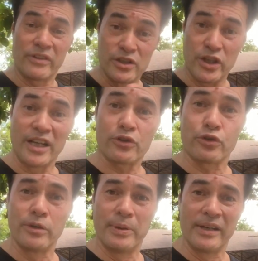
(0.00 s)
the Genius
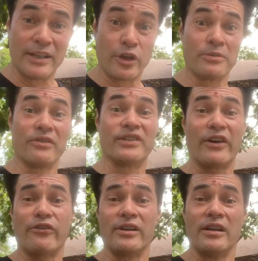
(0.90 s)
Group in terms of
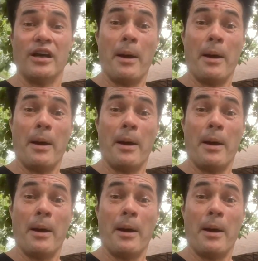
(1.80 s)
different